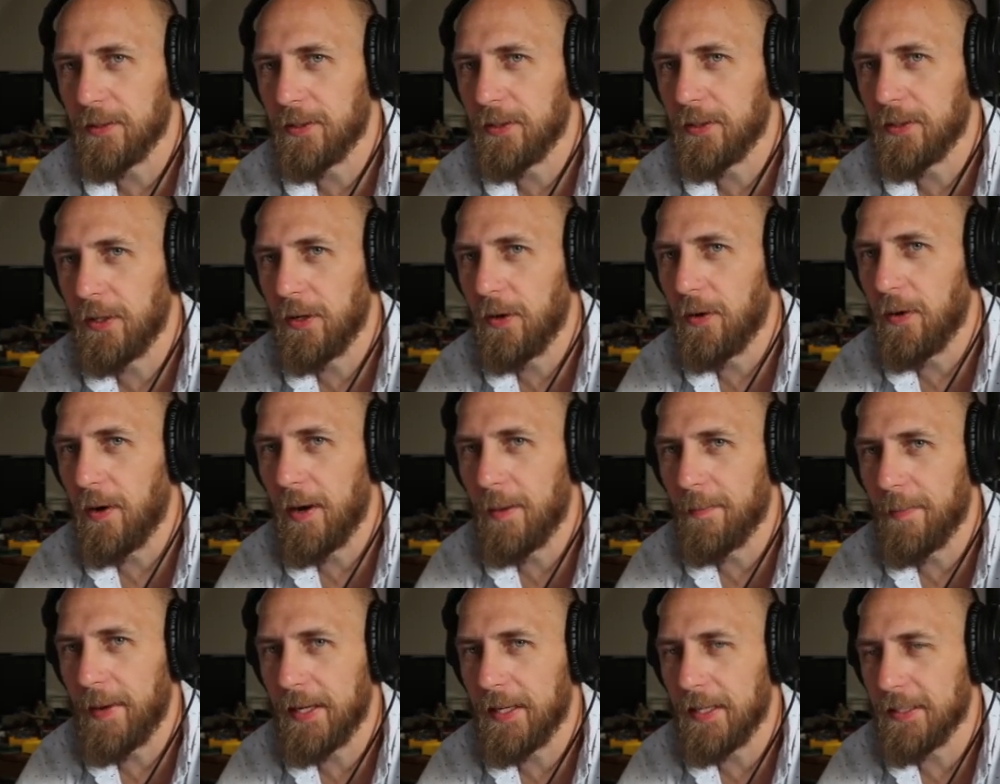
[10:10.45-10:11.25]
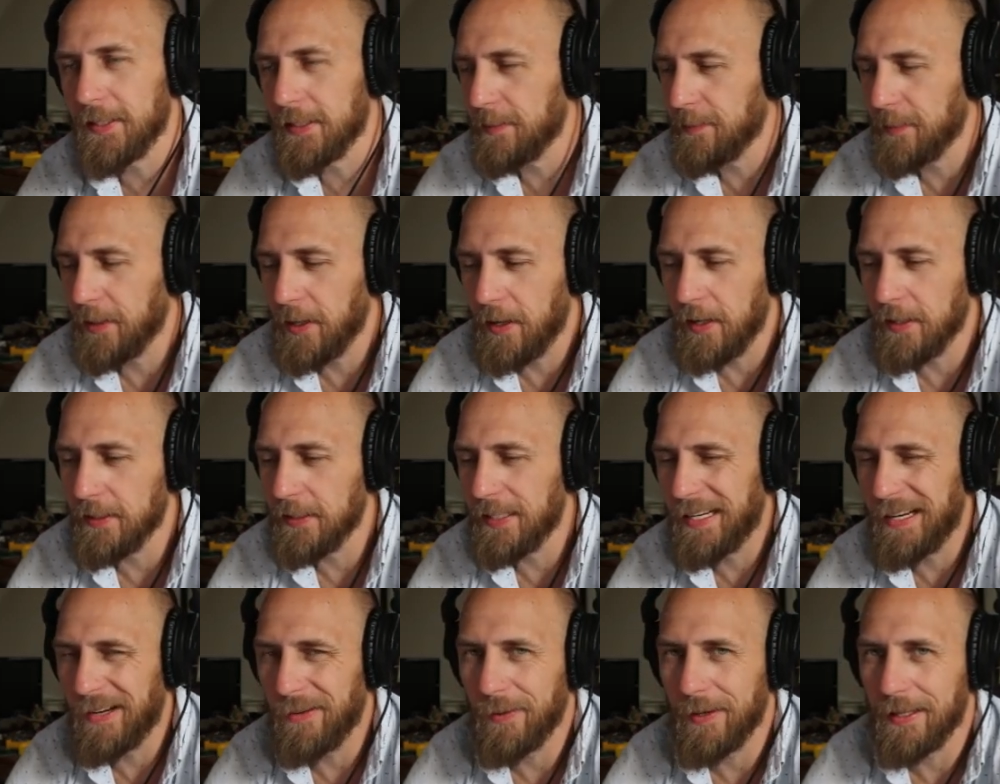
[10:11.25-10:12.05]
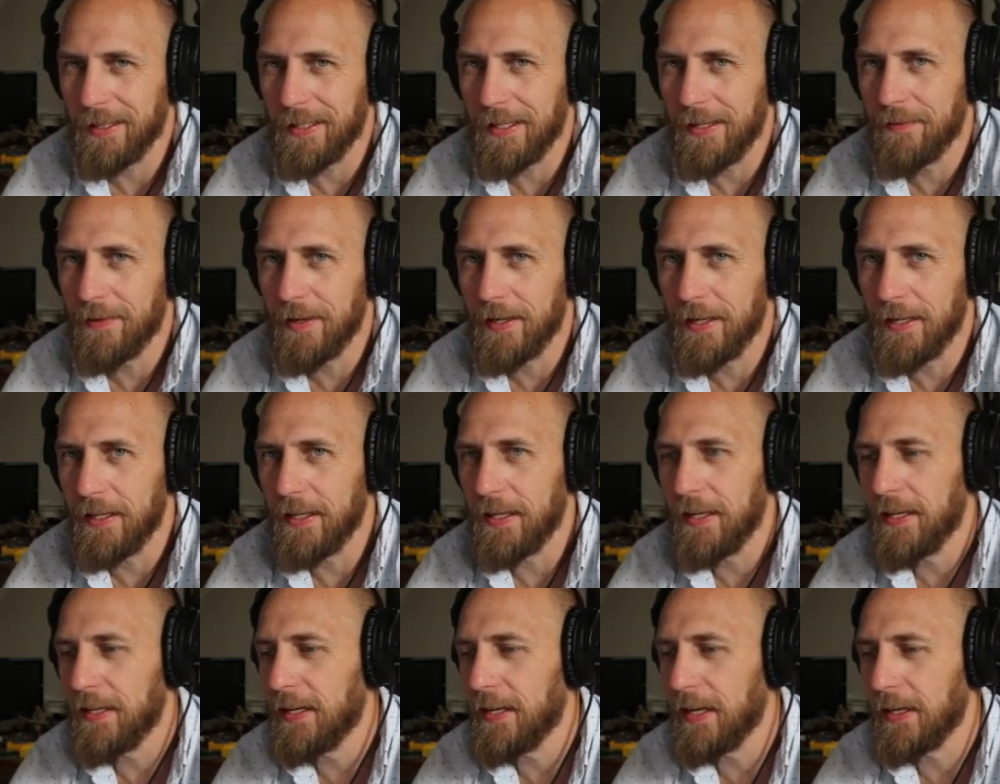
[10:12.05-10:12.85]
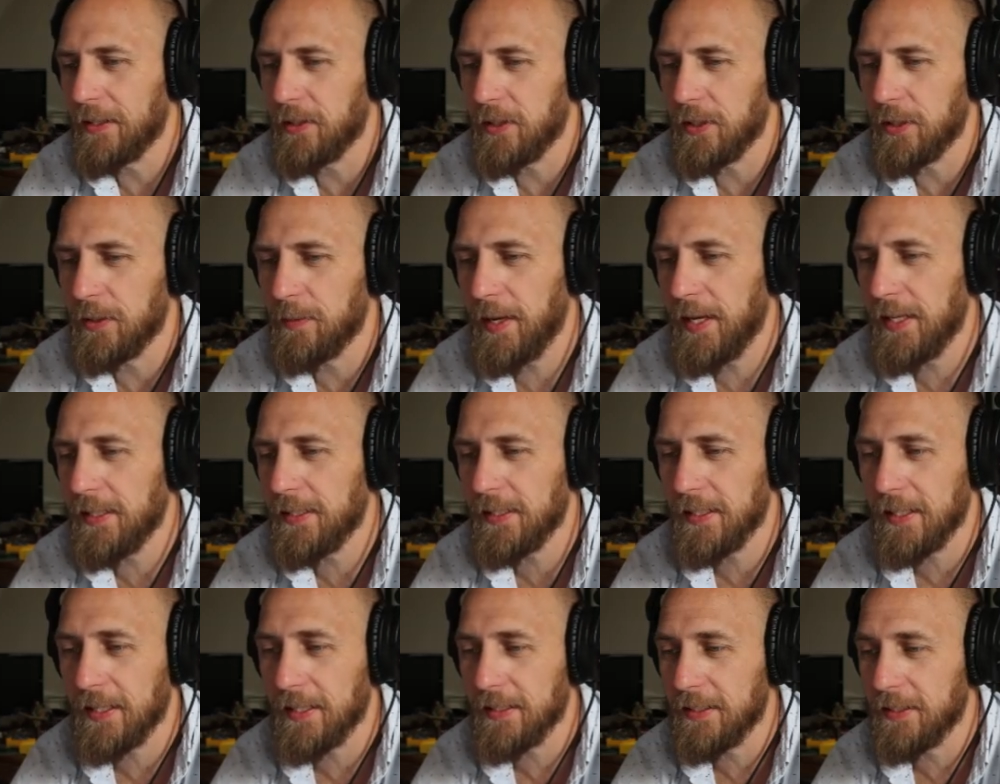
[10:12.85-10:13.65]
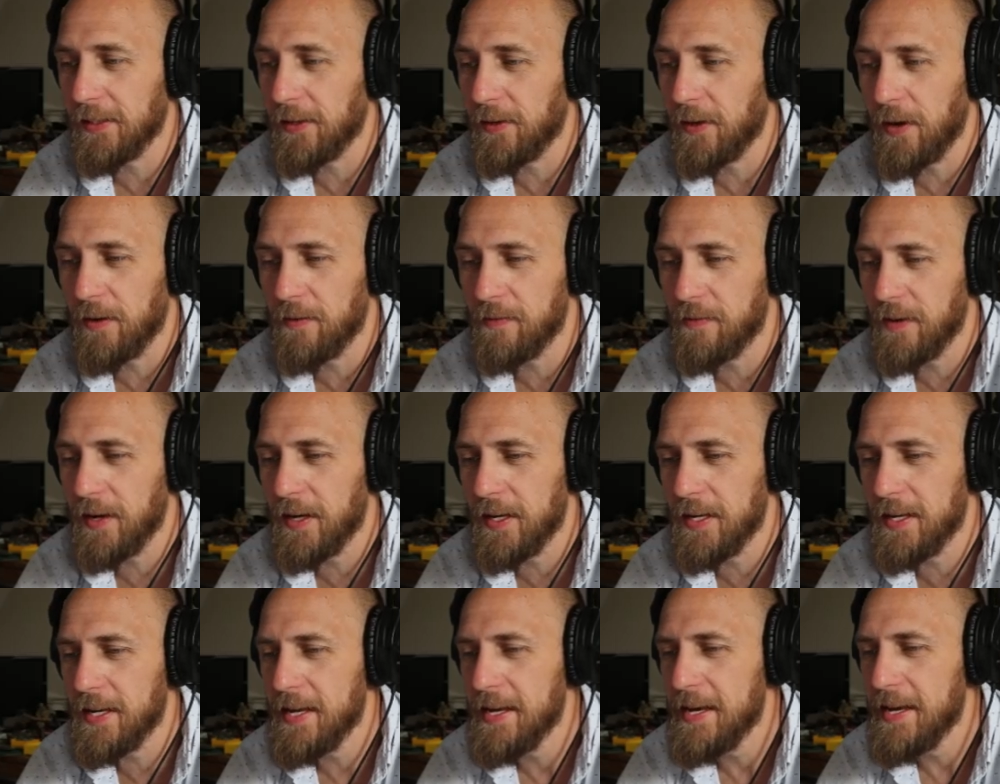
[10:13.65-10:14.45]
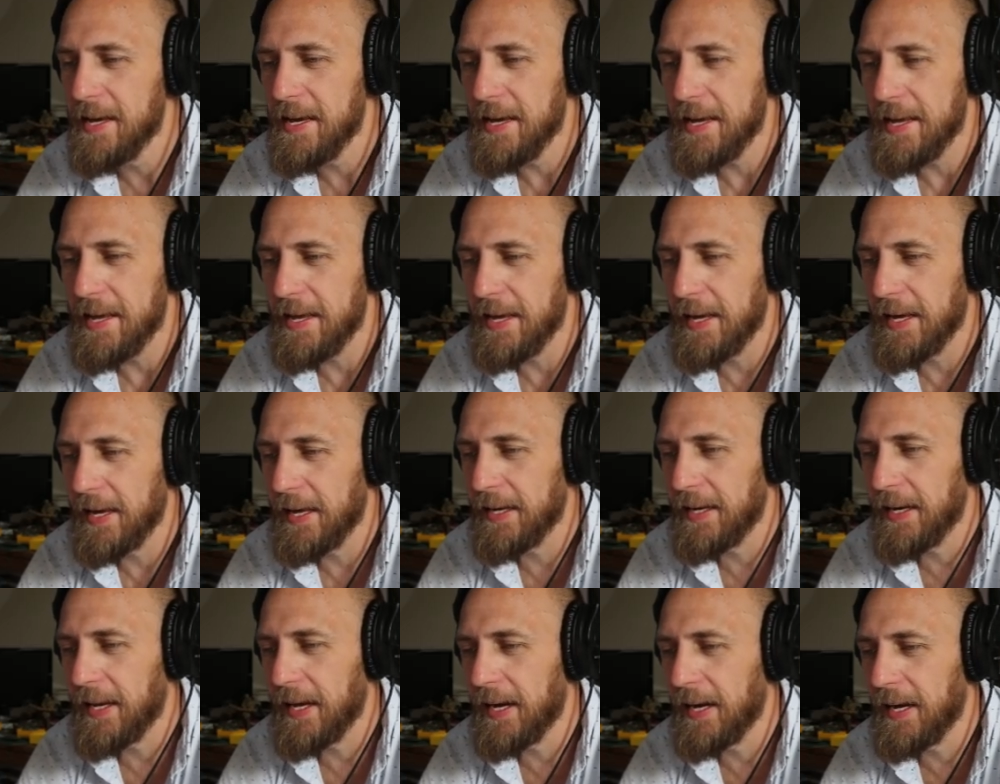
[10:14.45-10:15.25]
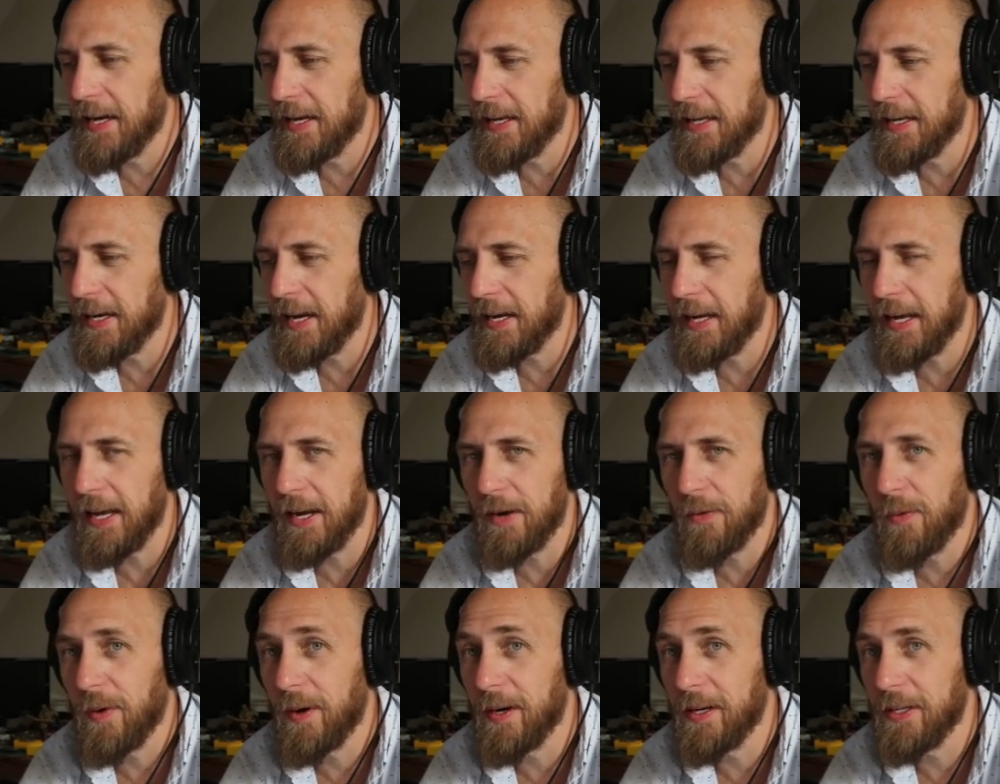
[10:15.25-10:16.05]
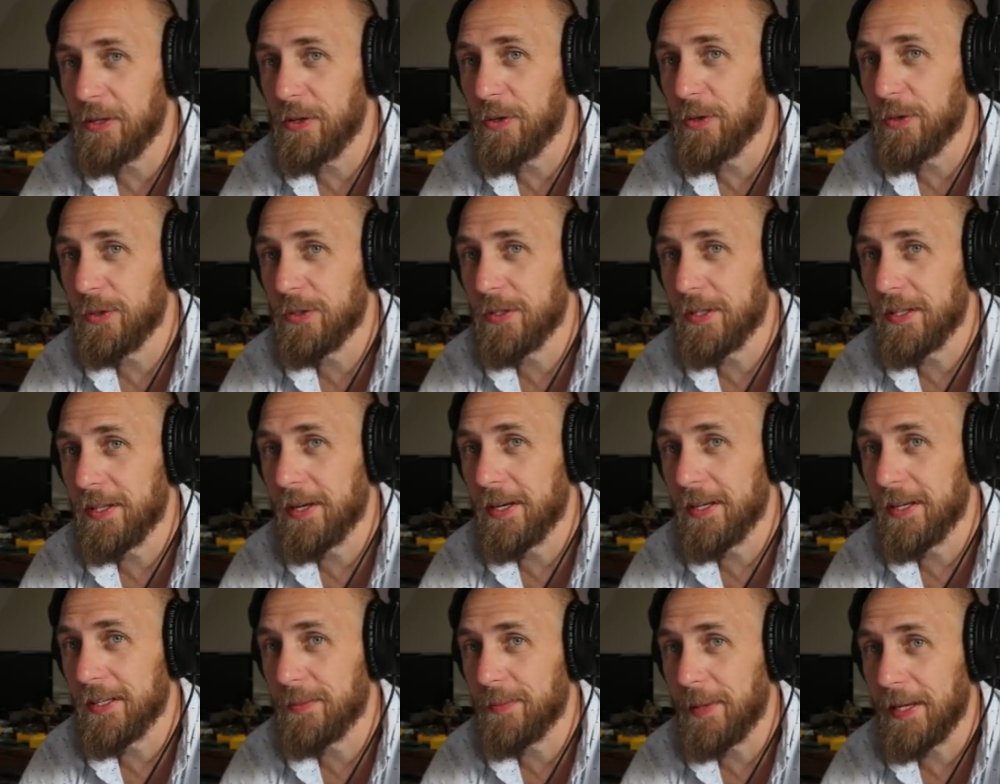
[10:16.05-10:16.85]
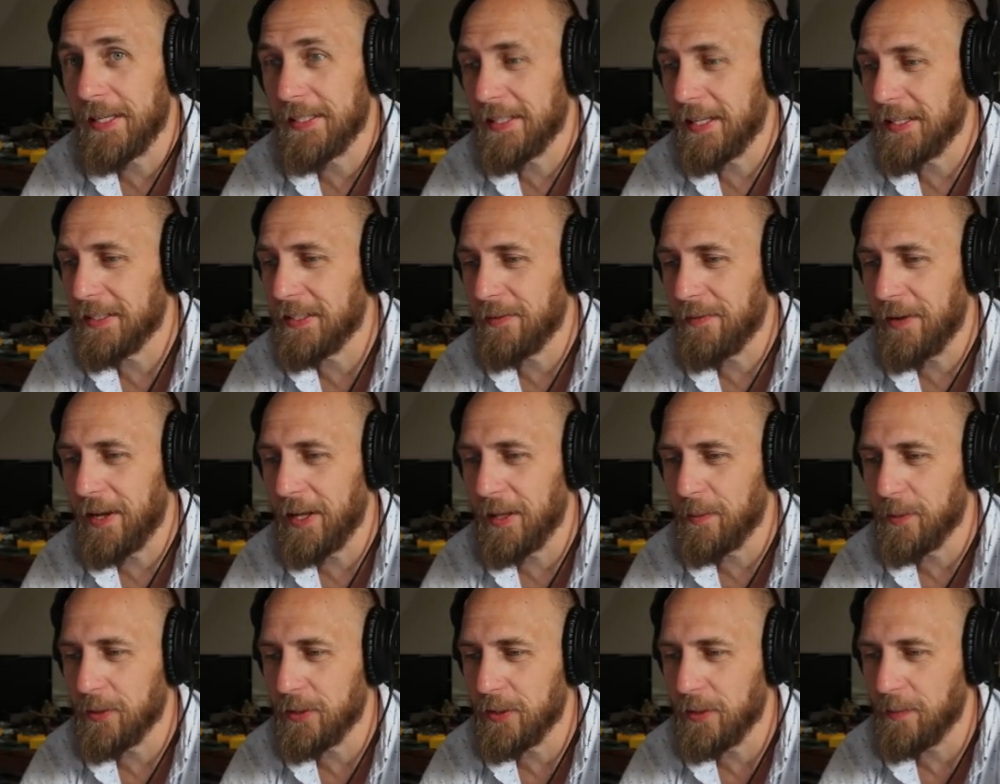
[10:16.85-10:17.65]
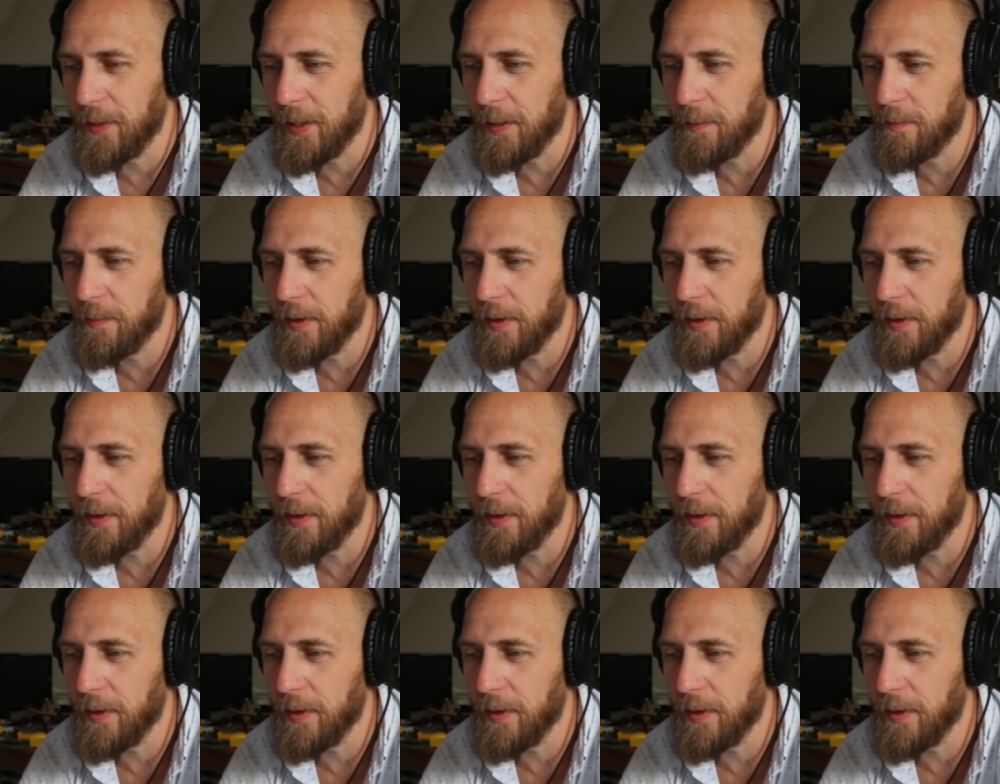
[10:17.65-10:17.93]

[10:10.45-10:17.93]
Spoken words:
So on my custom cards, I don't want to leave any extra space because they're all fun, and I kind of want to use the space that's available to me.